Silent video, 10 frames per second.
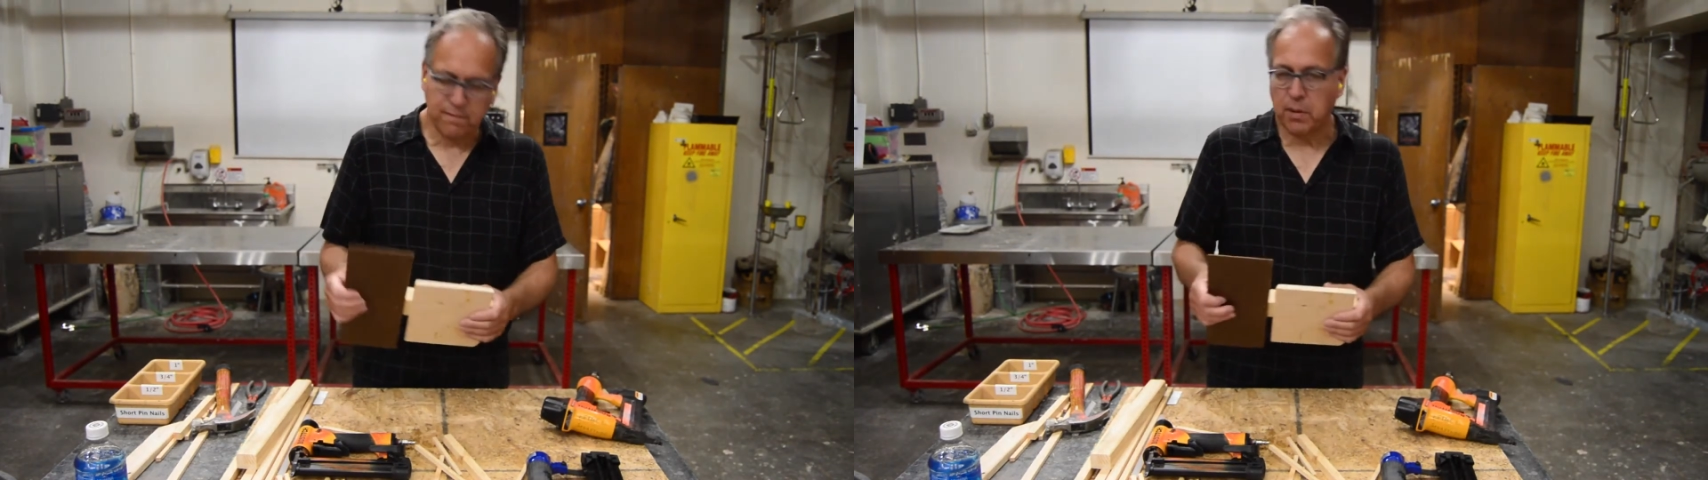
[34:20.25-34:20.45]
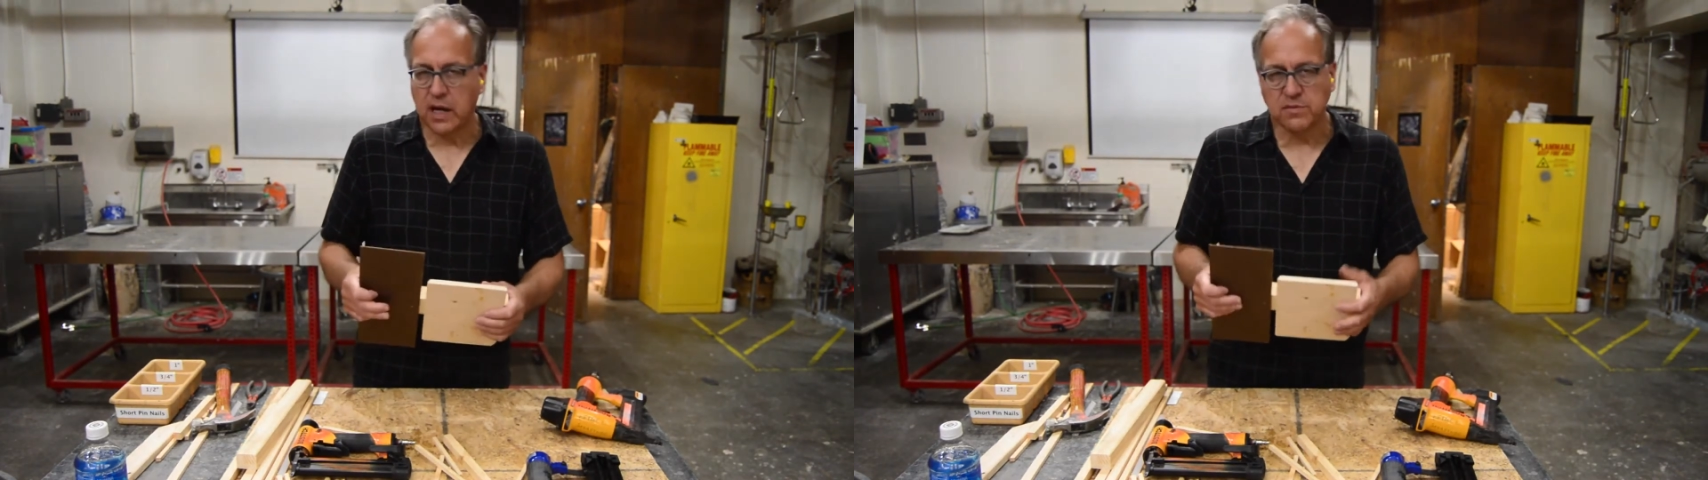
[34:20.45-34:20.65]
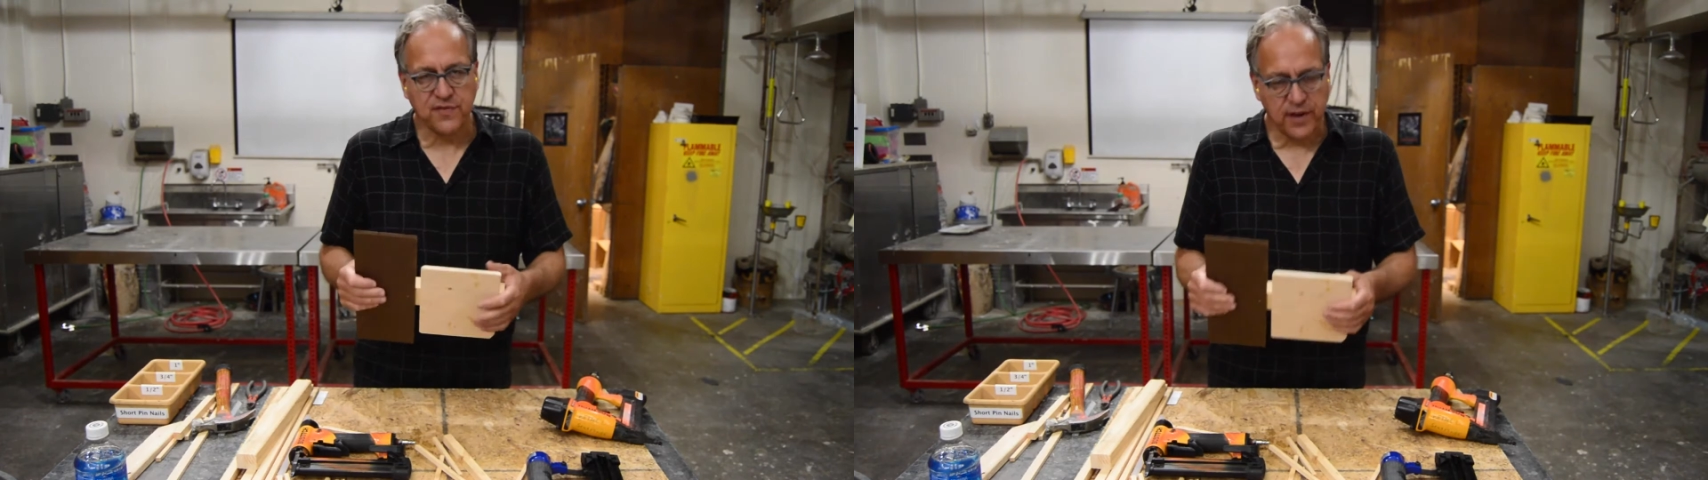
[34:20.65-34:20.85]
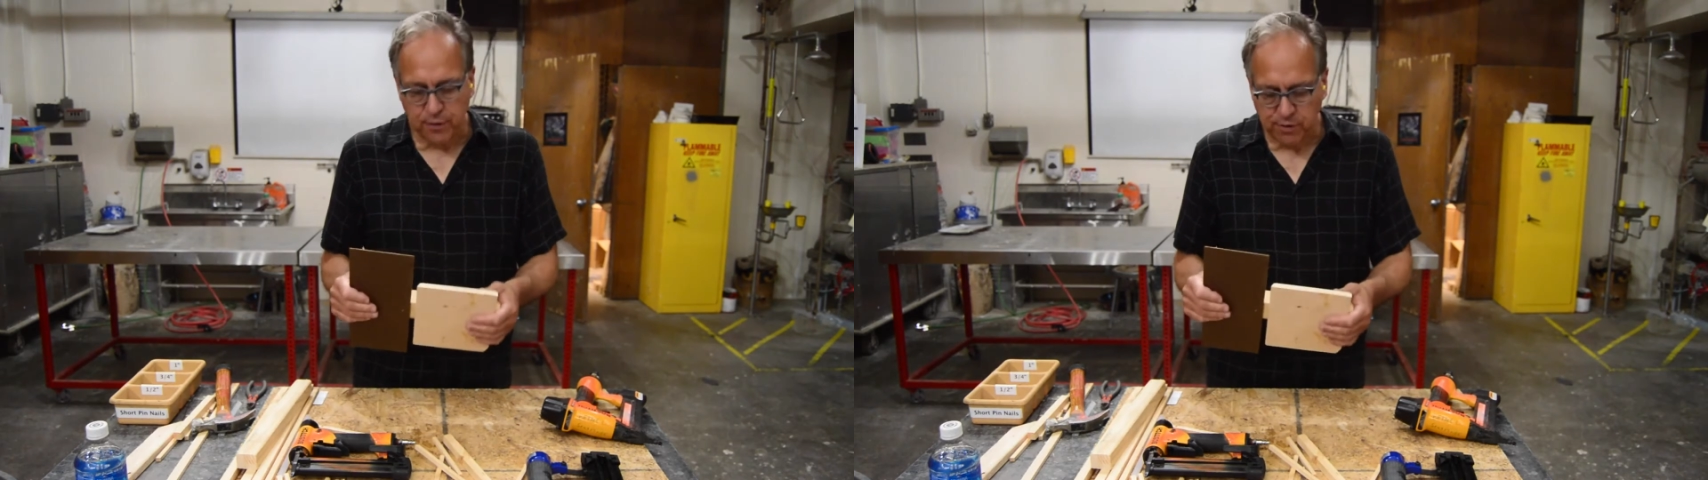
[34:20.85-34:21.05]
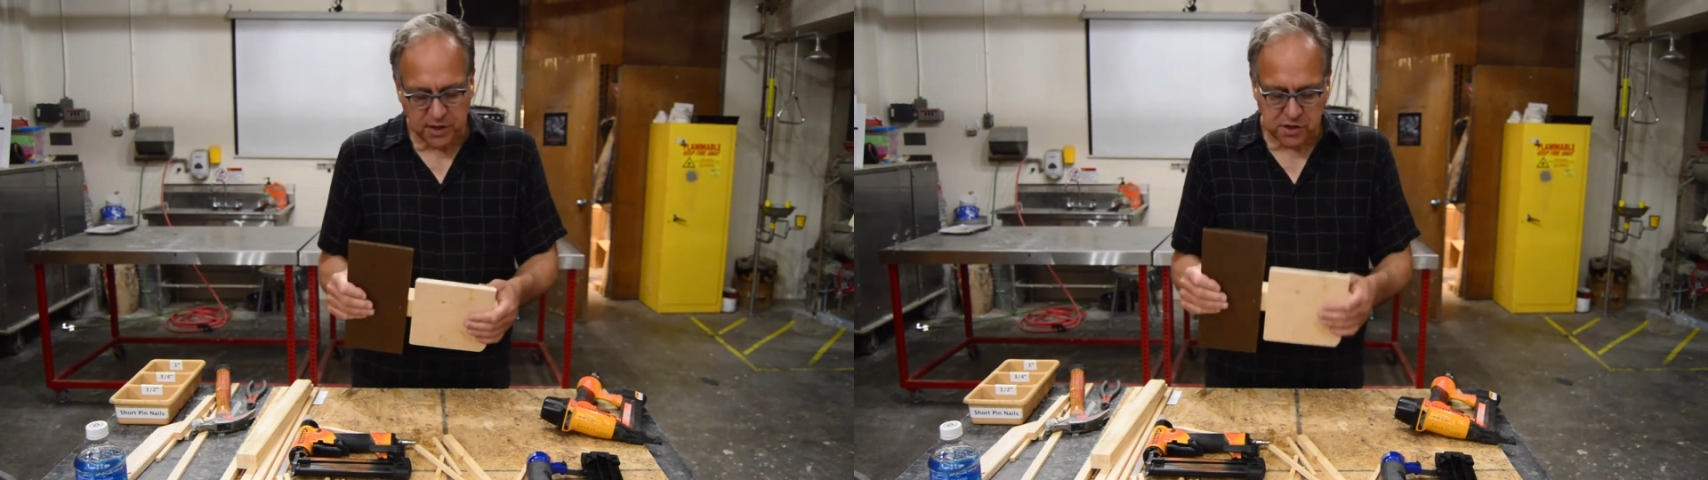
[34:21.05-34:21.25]
becomes
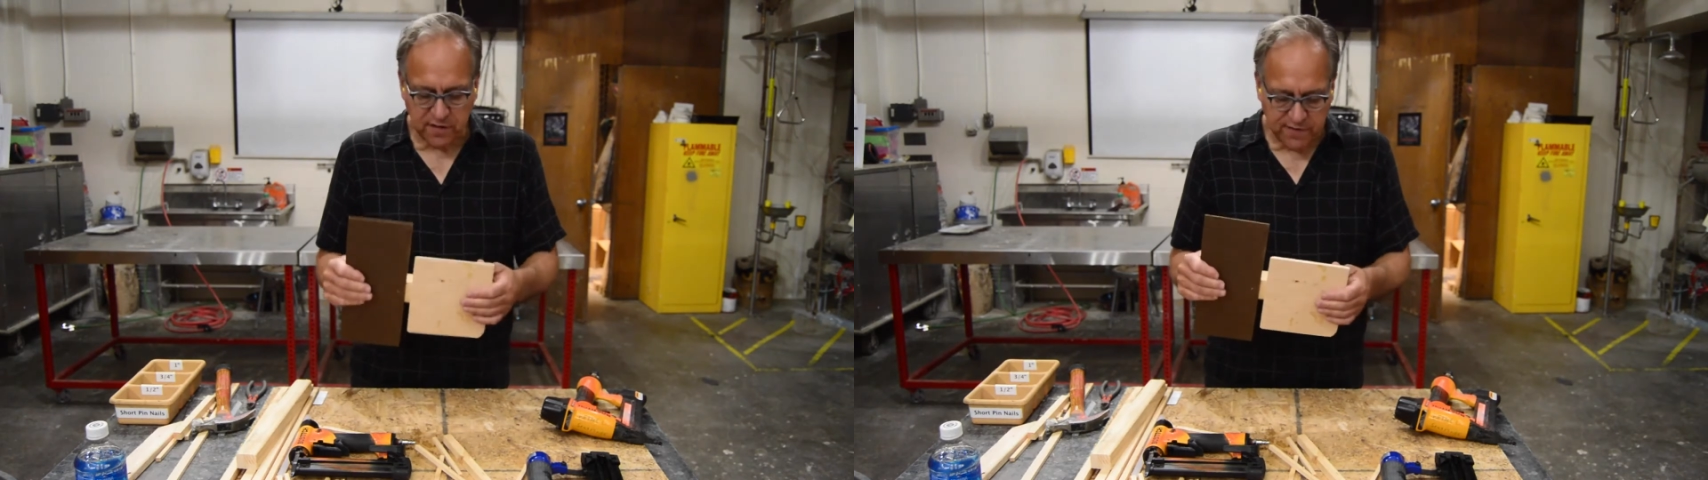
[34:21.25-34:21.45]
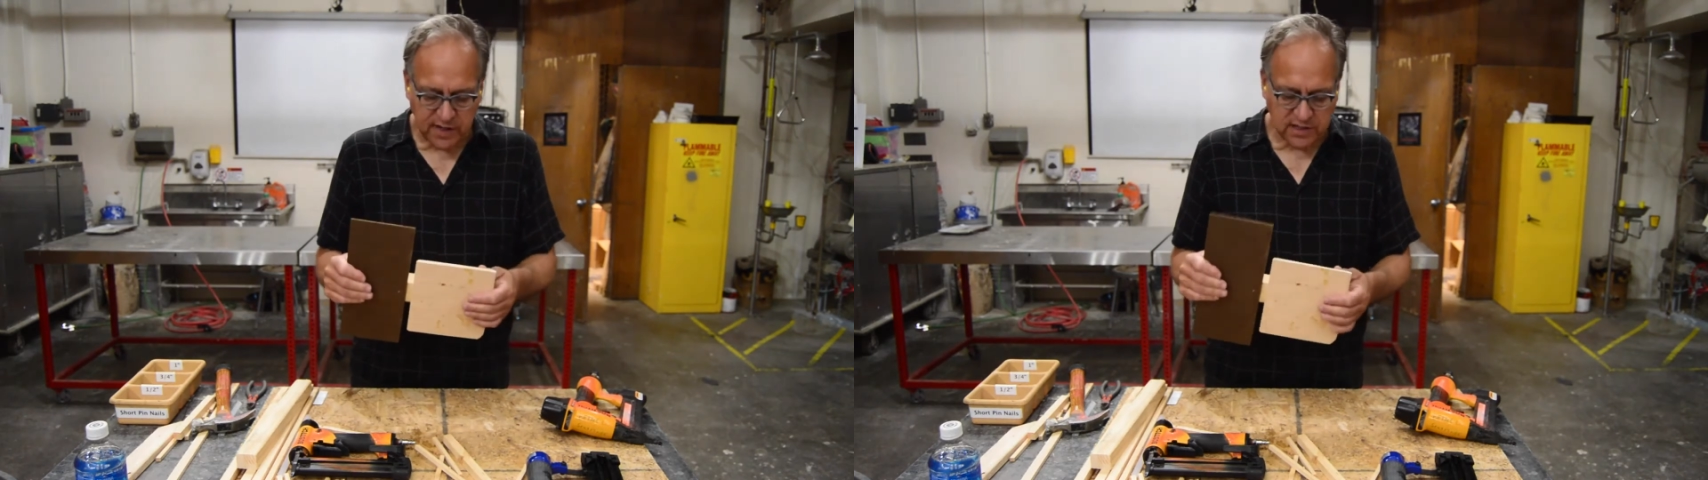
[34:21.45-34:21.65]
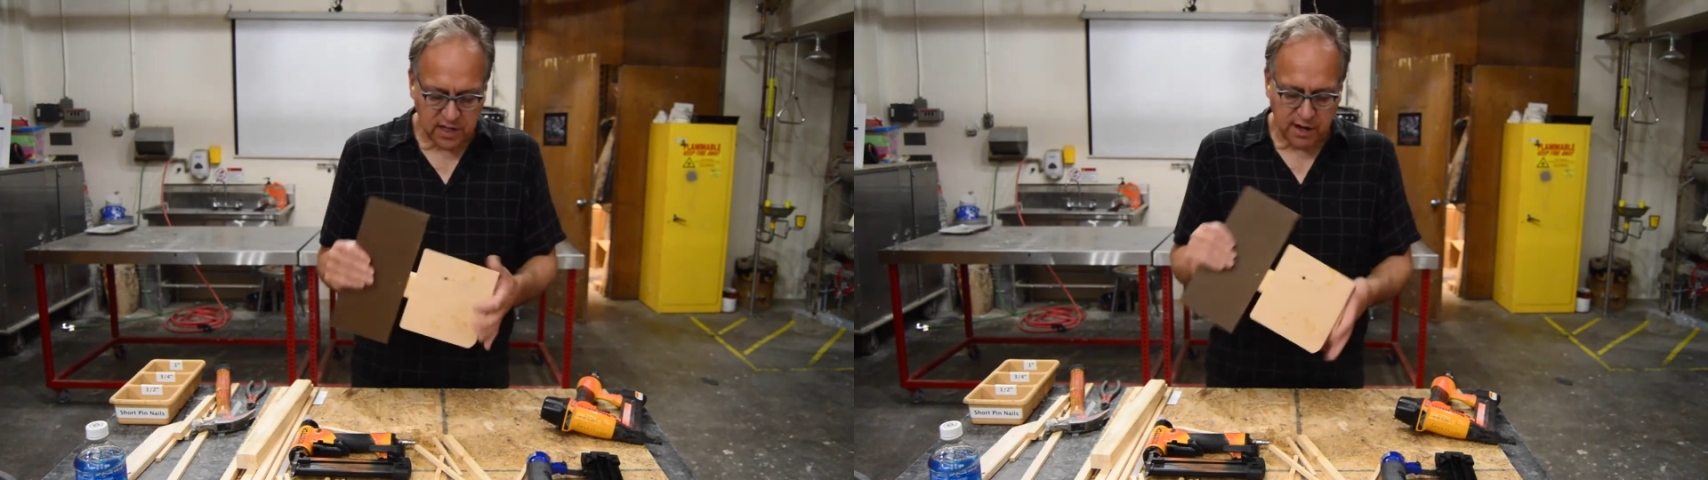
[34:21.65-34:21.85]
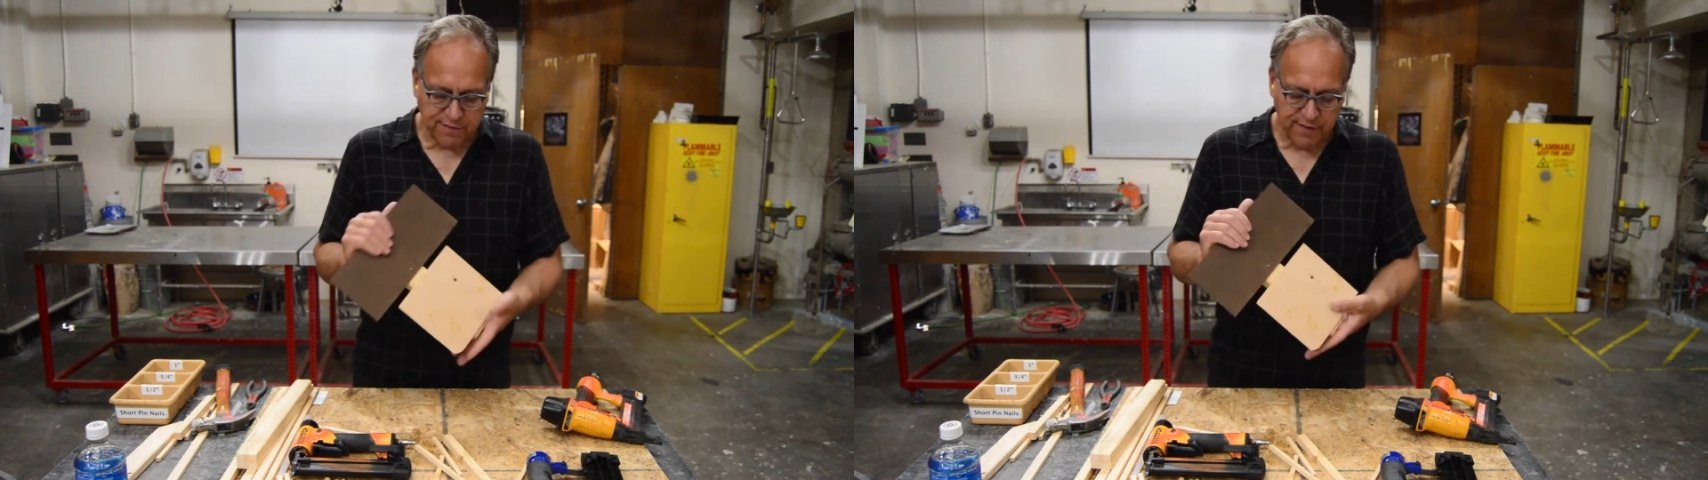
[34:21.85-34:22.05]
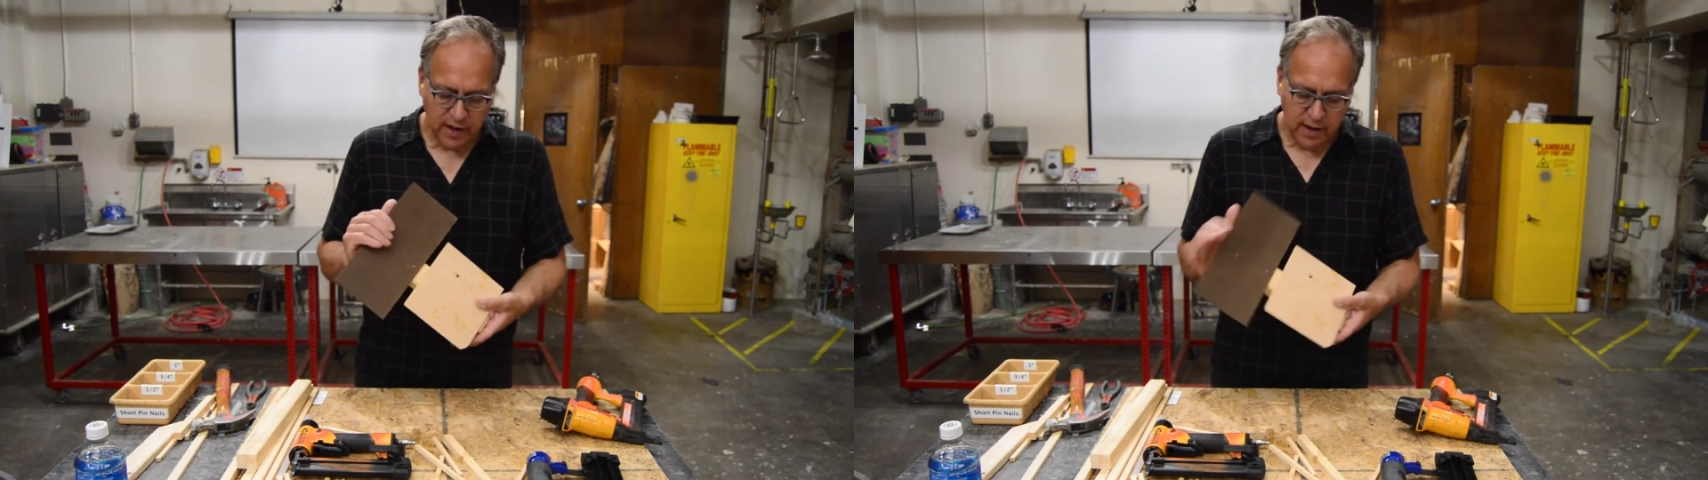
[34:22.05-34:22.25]
very rigid, very tough.